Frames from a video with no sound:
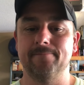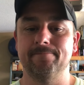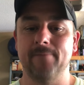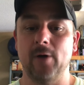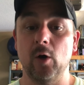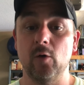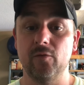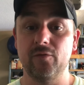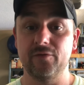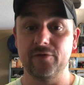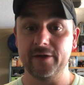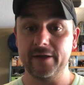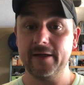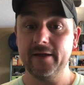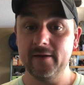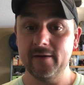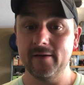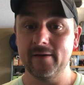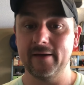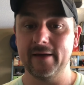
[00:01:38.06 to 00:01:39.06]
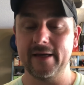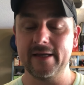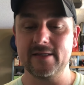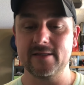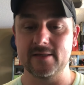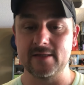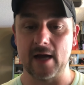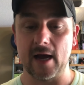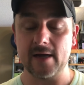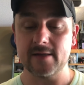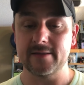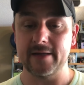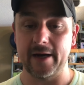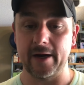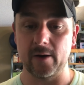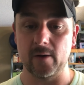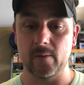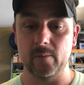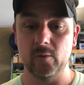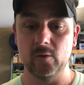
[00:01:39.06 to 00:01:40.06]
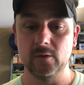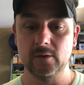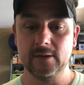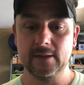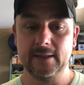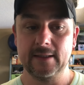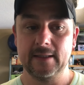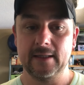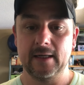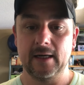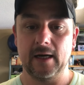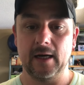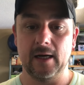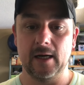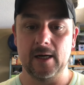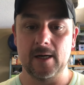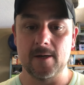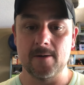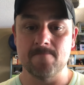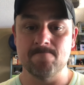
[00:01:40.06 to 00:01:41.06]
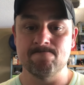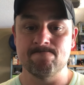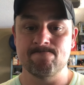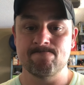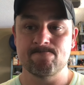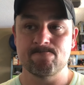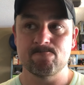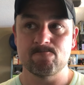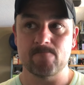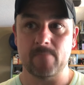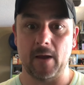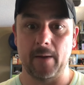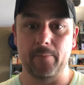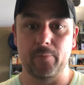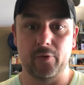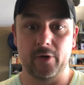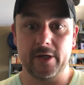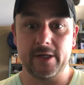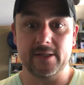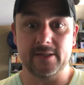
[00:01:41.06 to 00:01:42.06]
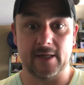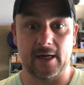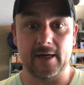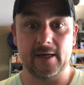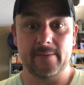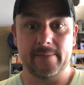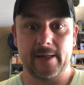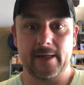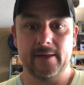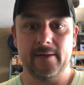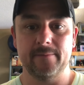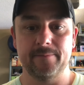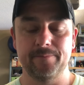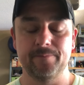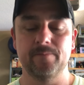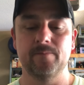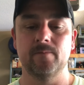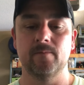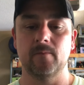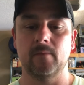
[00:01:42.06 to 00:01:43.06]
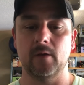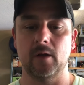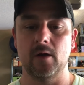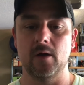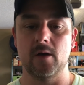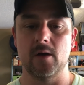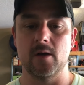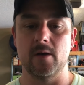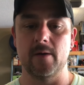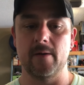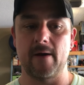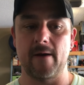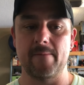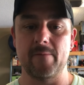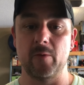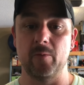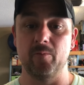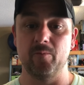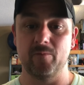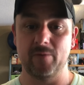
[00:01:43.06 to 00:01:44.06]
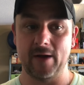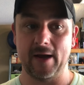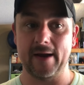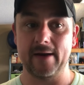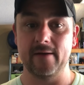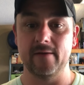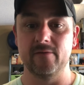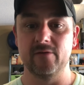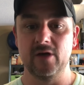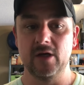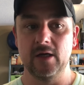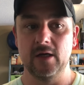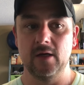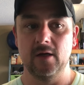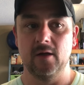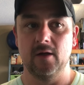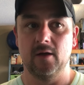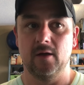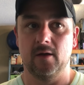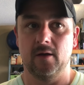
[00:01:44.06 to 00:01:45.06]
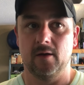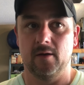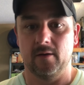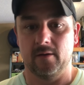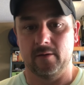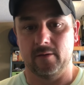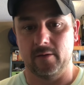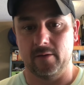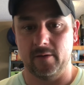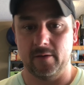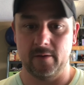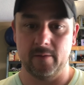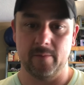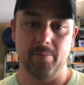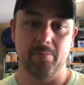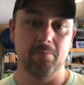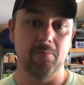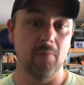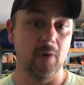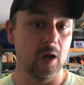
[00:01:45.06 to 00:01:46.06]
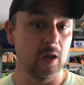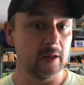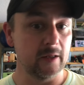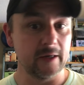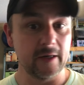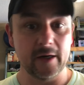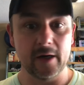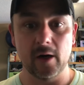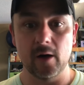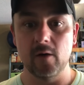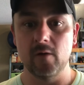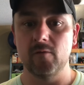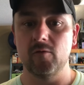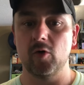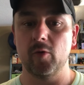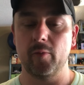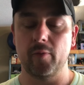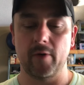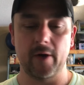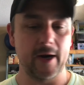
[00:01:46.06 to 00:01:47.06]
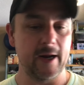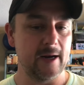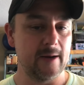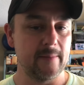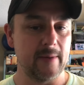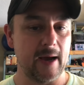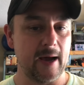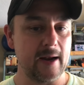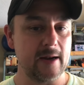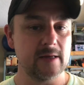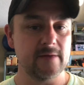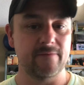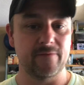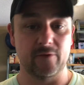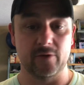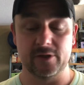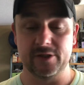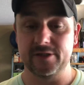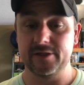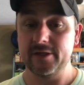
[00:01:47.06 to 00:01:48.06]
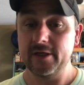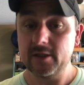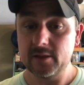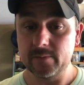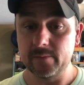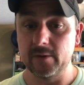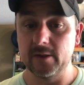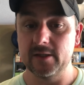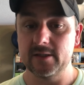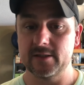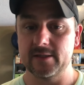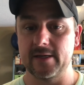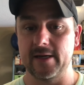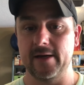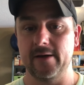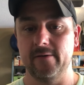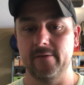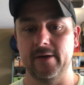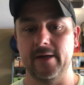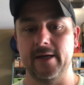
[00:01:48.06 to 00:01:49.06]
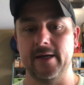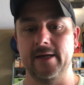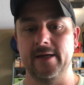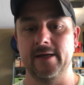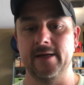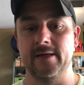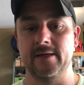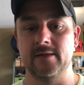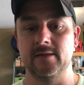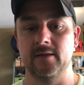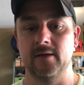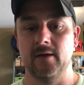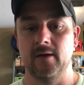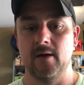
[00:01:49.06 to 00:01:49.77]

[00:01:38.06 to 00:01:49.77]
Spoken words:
hopefully it's not terrible. I'm pretty excited about it. I've been kind of mulling it over, praying about it for 6 months now, and